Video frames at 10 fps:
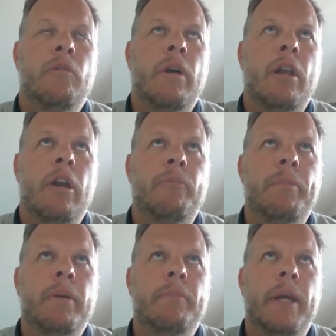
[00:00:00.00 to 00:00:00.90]
lot have
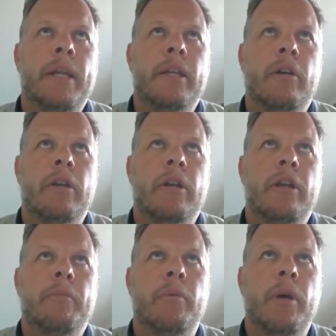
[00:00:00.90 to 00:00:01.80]
been painted under the
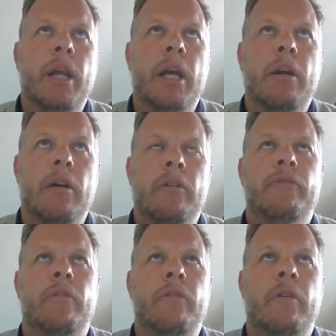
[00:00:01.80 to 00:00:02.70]
umbrella
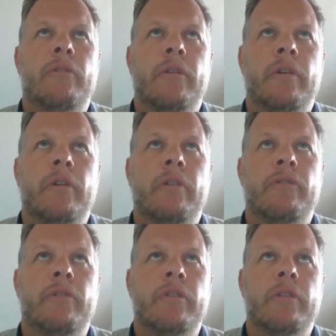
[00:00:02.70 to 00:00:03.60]
of
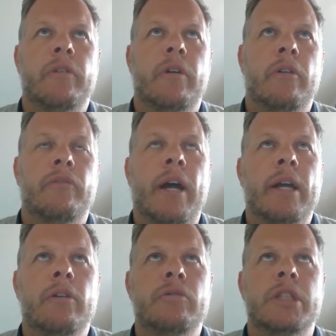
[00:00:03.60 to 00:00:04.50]

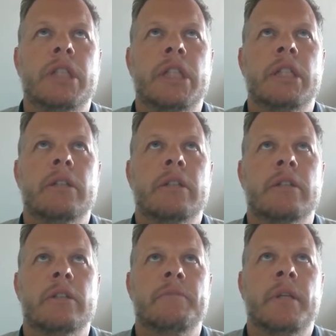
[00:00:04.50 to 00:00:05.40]
IoT.
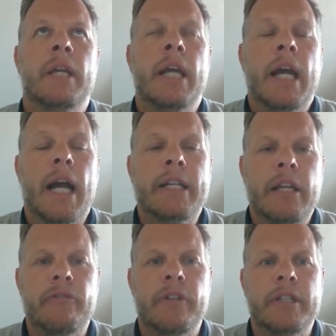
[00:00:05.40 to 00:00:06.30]
I
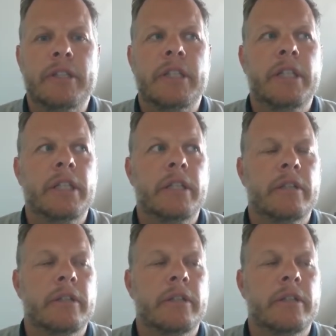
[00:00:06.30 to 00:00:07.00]
definitely see,